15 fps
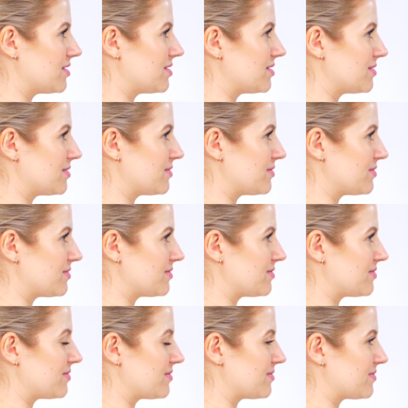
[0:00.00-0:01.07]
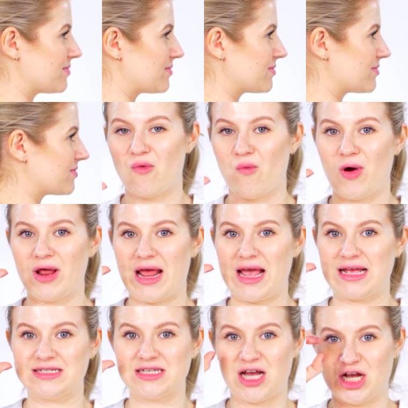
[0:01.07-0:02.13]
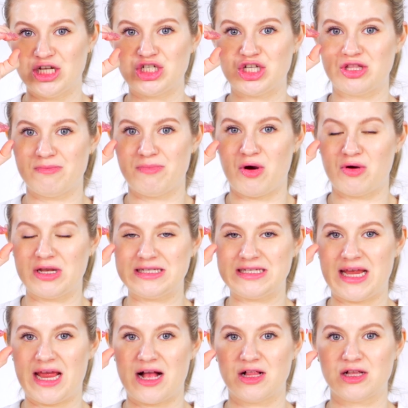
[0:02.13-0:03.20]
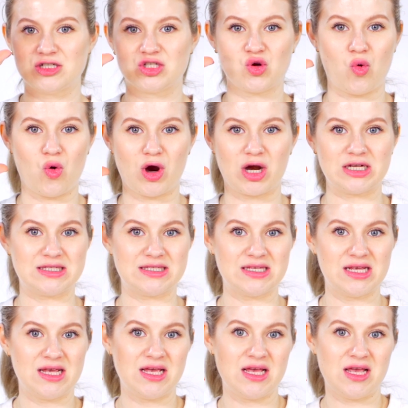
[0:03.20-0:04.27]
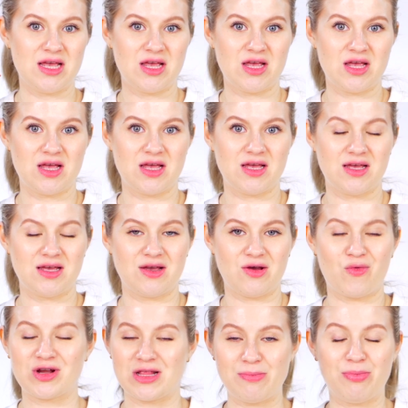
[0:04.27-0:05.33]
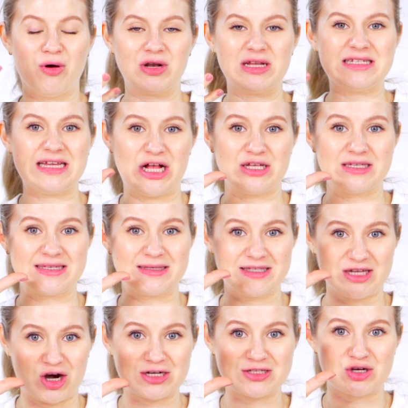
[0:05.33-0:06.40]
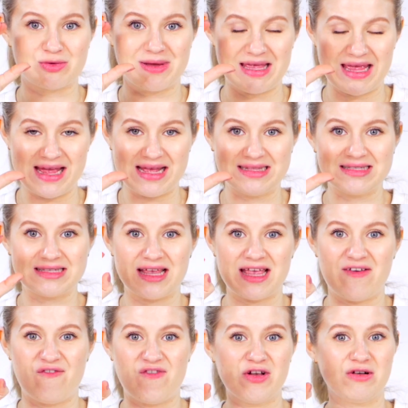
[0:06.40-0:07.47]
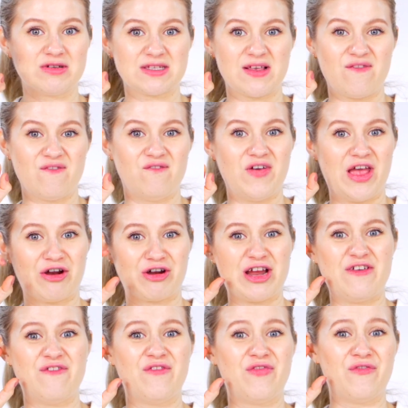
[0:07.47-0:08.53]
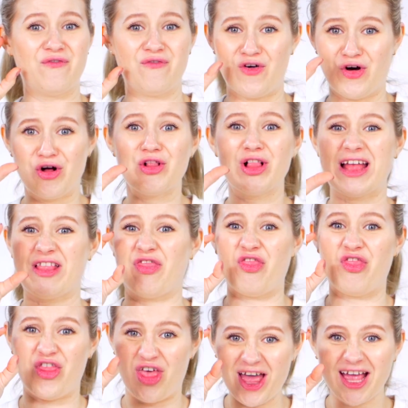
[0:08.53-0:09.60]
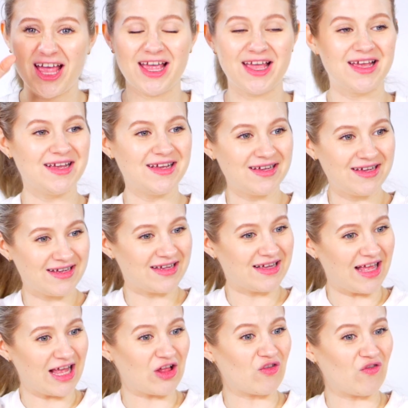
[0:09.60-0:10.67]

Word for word: The one thing I do want to say, when I touch the ponytail towards where the ponytail starts or begins, it feels very full and thick, like